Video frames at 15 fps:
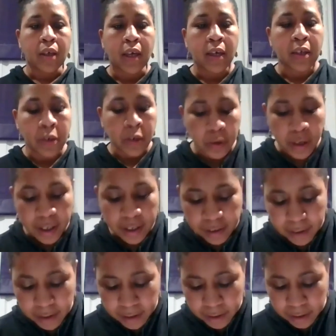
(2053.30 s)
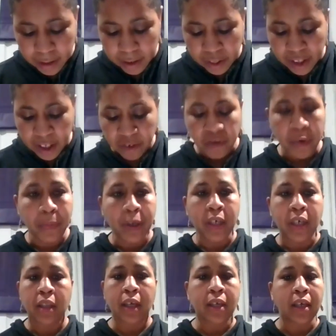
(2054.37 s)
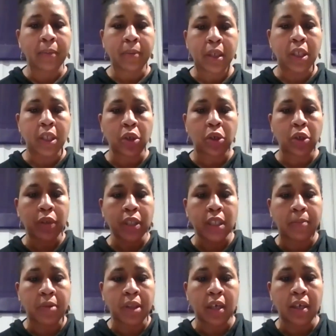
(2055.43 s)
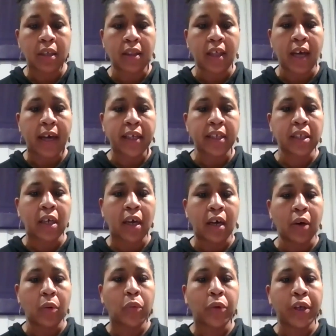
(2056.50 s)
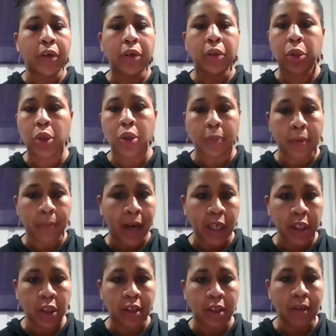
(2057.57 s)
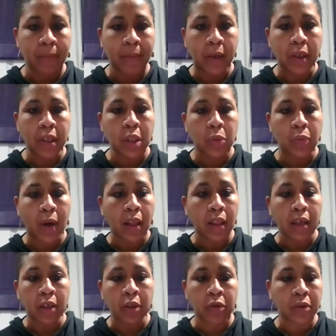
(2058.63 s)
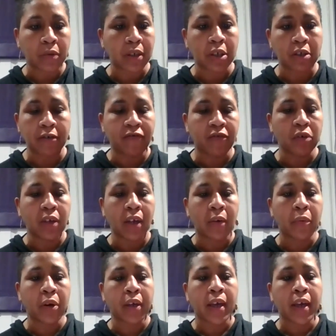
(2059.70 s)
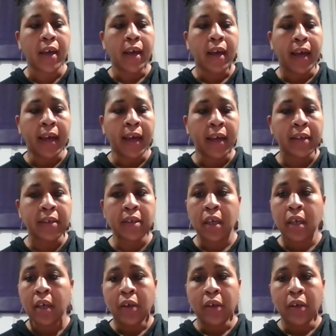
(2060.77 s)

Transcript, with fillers: Yeah, no, and uh, yeah, thanks for bringing that up because you know it's something that uh, we are super passionate about as well at York Region Food Network, and